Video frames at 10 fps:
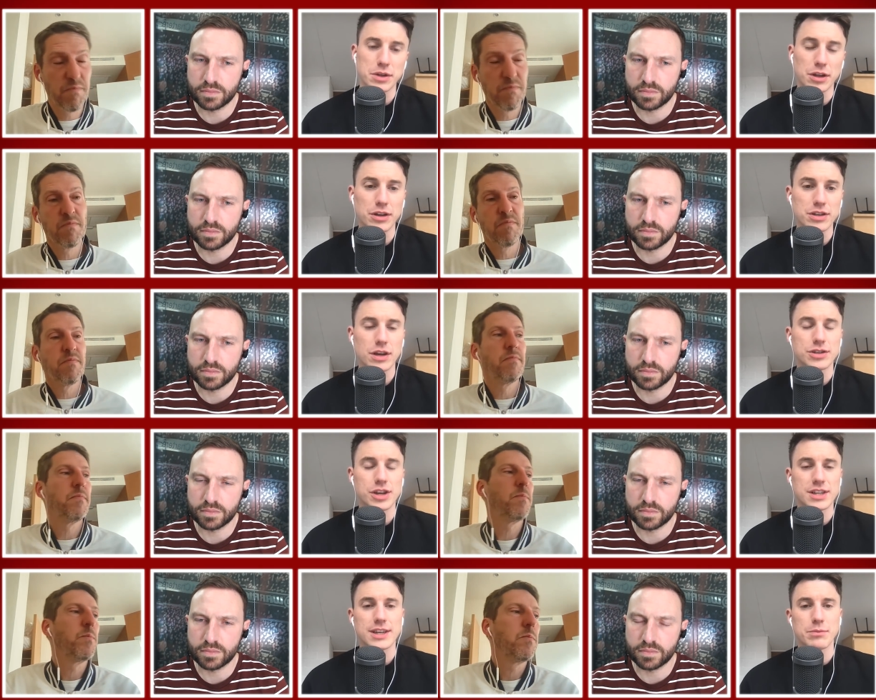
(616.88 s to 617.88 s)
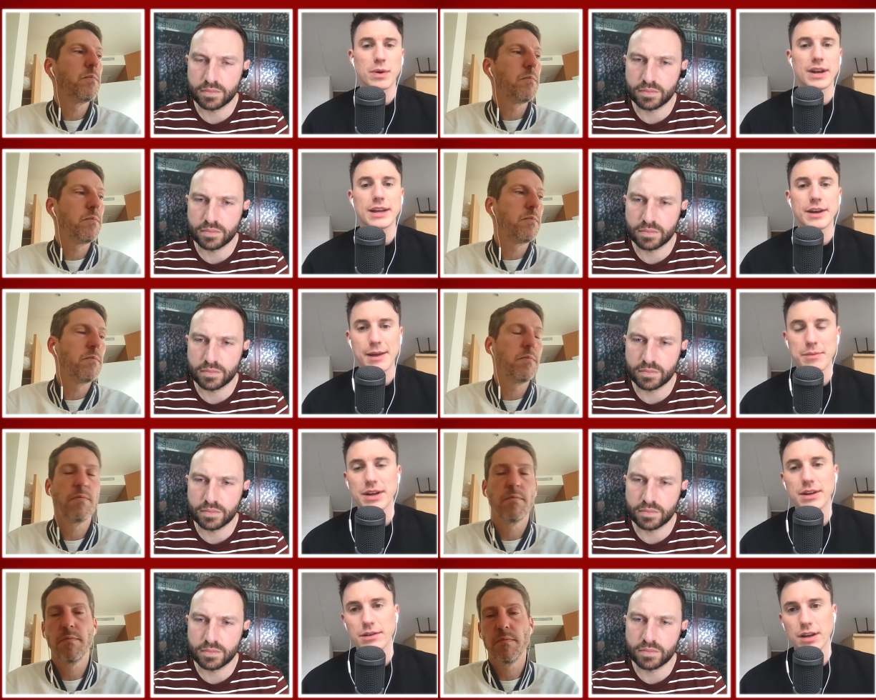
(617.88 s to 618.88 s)
Speaker 1: with Ole Gunnar Solskjaer, didn't he, when he came
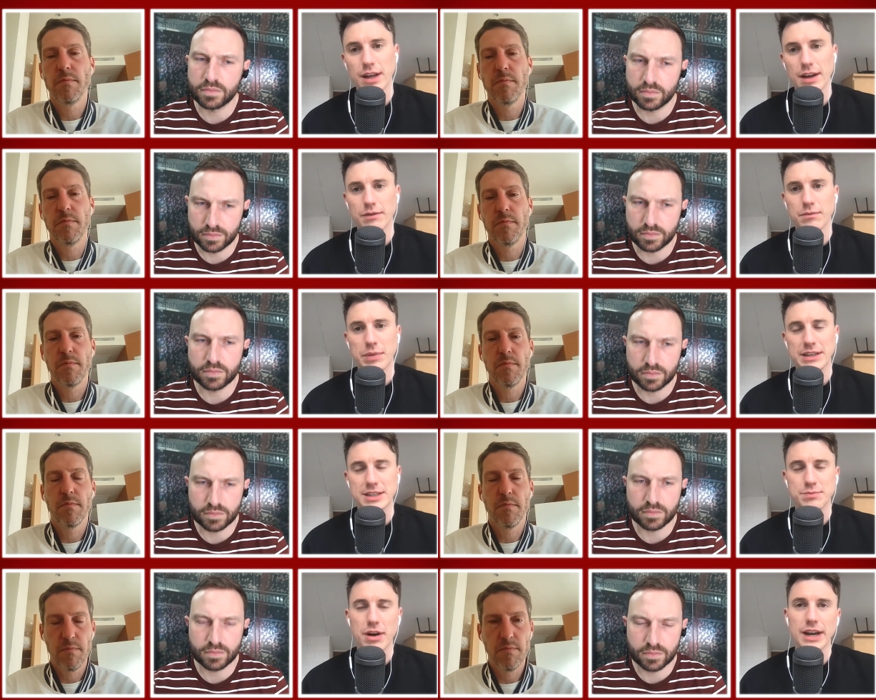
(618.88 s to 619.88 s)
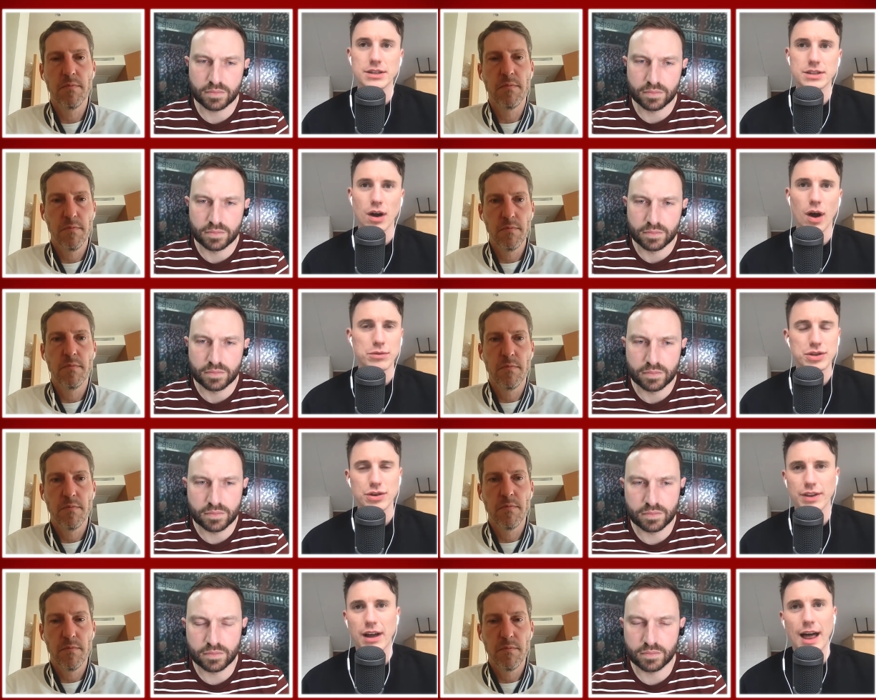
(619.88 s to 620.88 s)
in and, and kind of picked his brain. So I'm
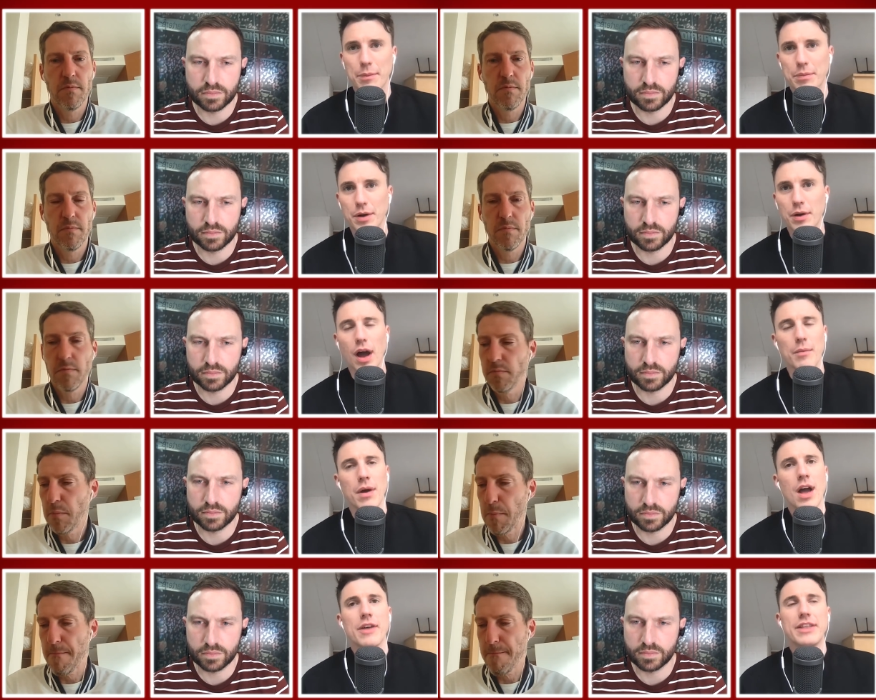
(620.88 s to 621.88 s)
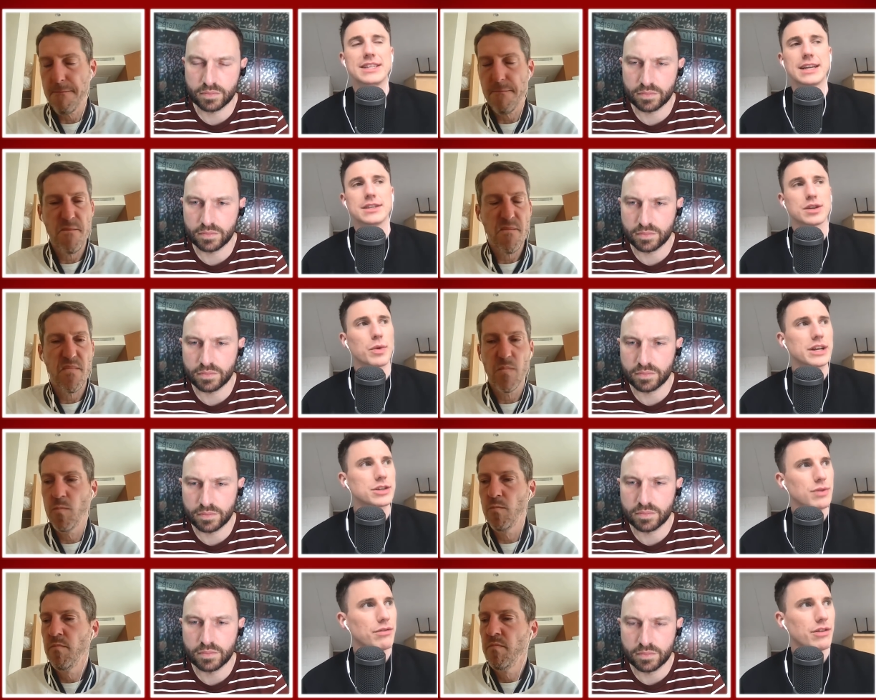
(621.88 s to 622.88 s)
sure that'll happen. Um, the extent to
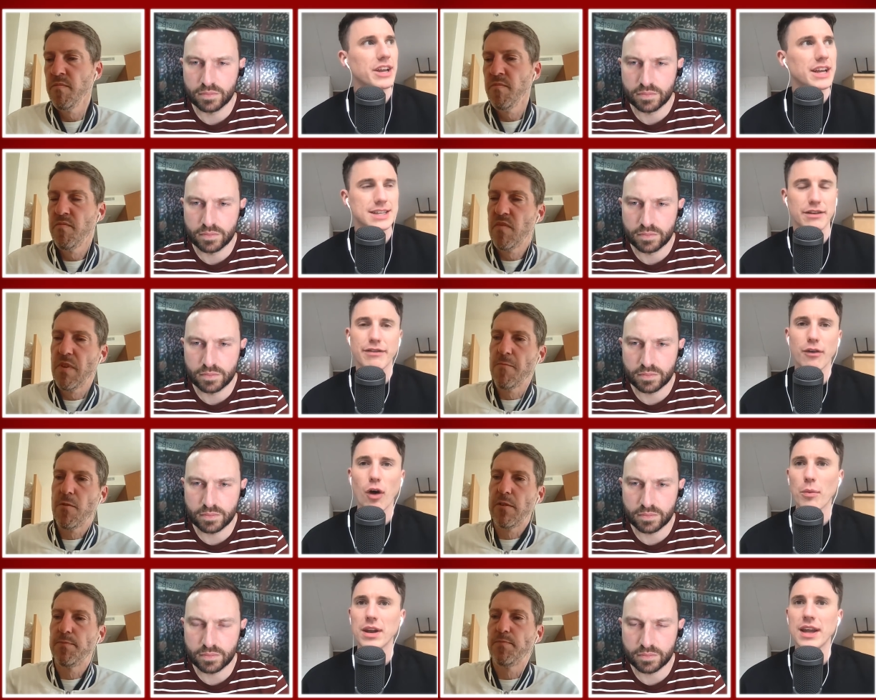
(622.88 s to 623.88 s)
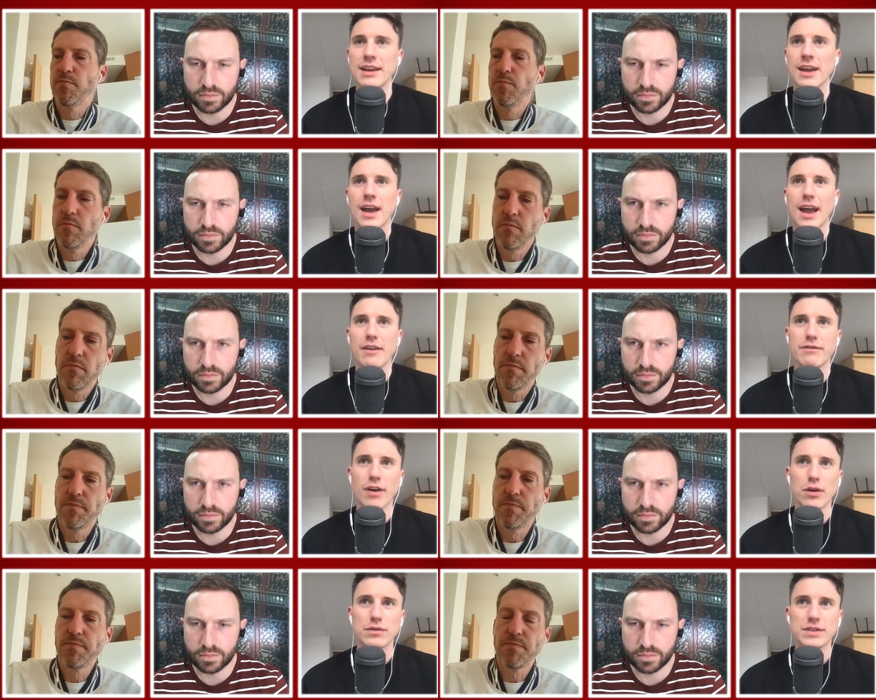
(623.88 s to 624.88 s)
which Ralph Rangnick is kind of formally
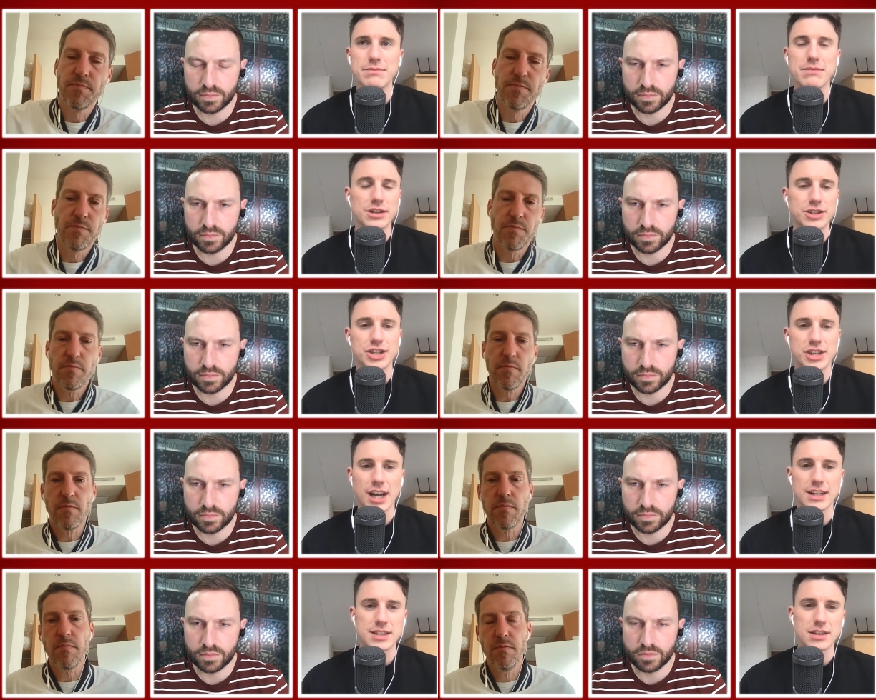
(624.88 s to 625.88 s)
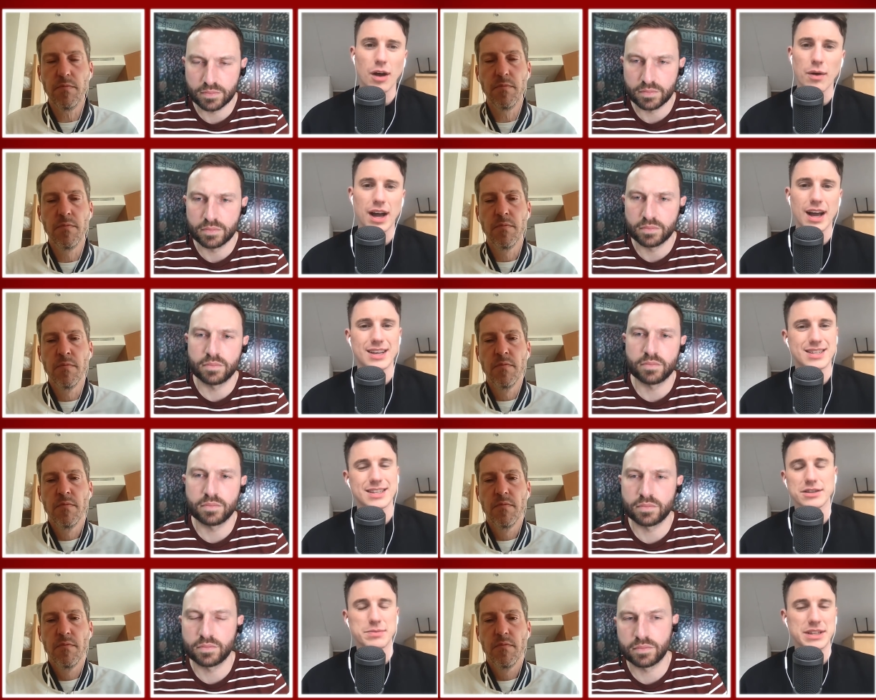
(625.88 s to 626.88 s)
involved in Manchester United, though, is
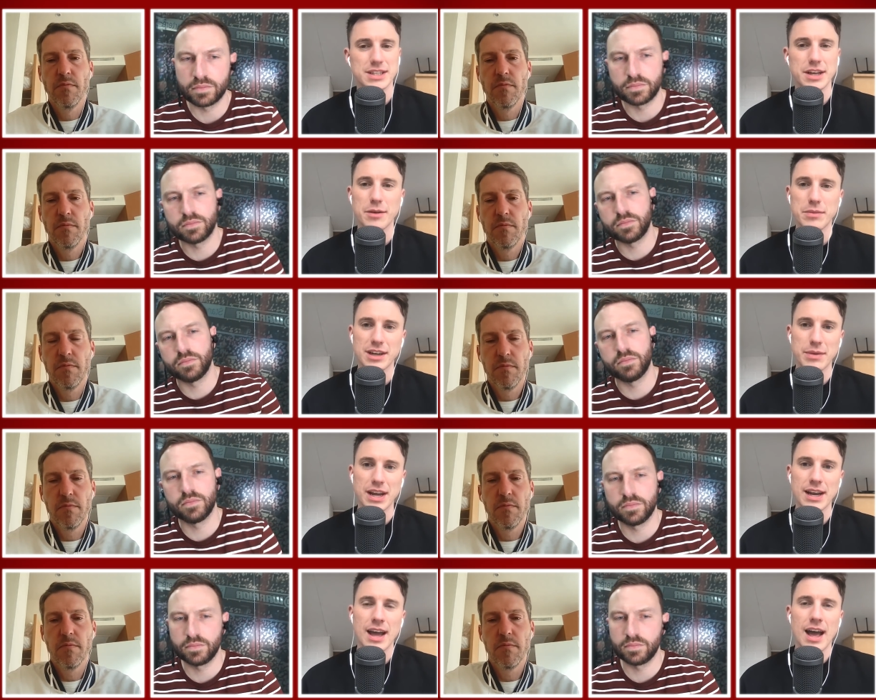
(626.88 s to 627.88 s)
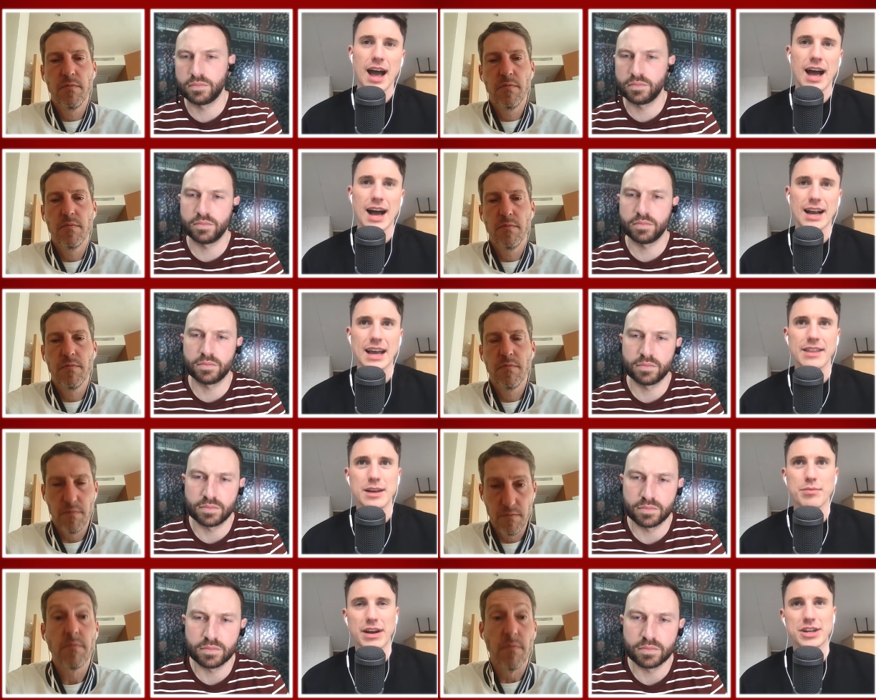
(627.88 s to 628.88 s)
still to be determined. I mean, I, I get the
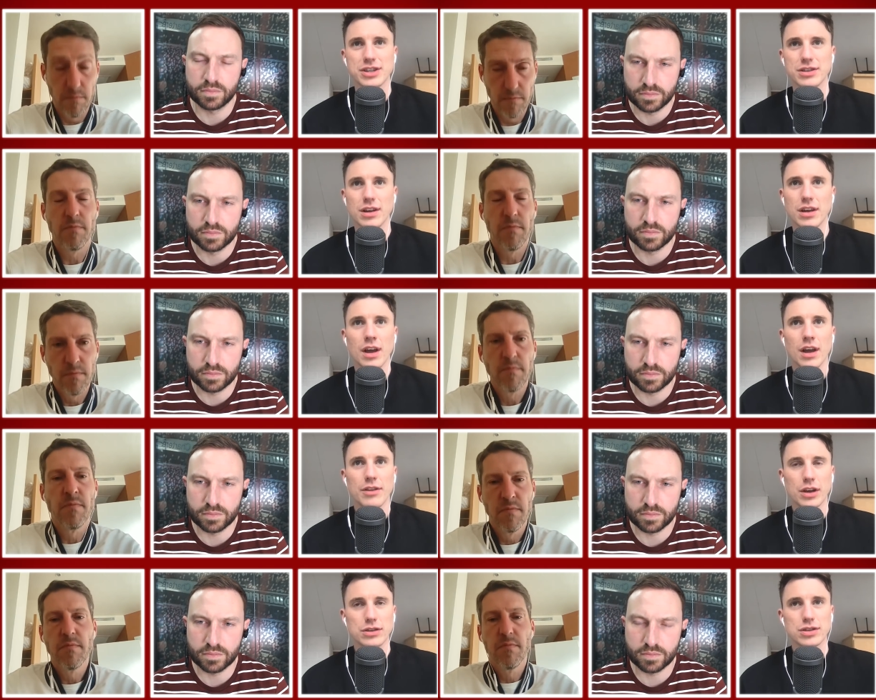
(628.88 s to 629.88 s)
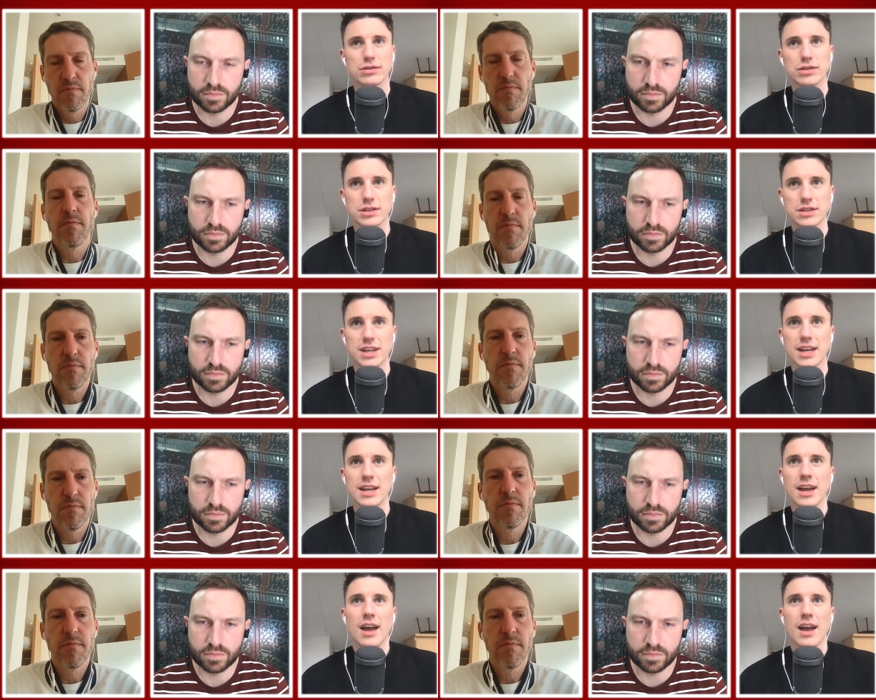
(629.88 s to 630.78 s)
impression that the consultancy